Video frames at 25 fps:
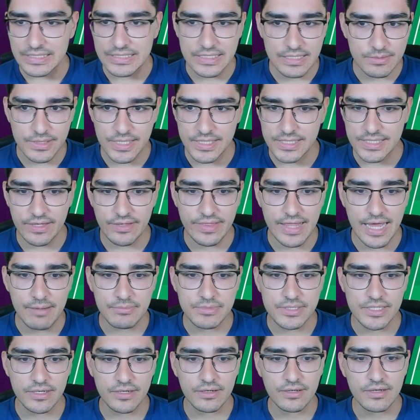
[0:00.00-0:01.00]
teams like
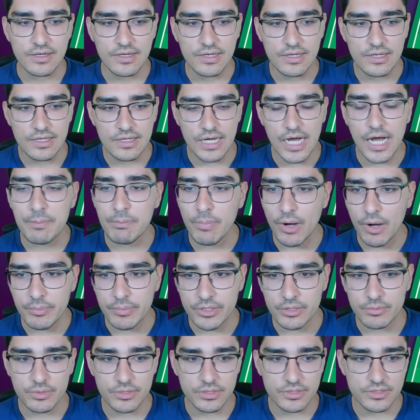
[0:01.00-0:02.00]
Southampton,
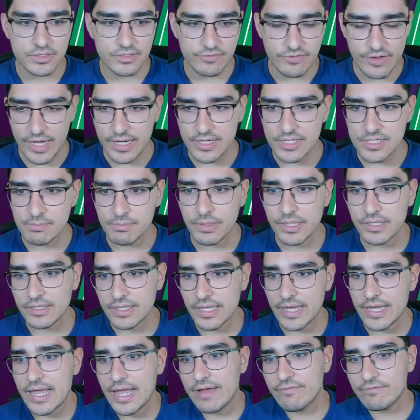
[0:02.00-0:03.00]
abominable defense, but
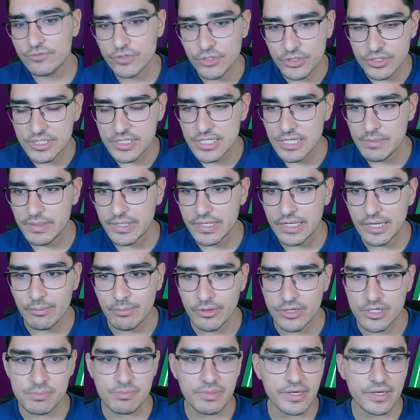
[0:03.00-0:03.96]
they have good CBIT numbers.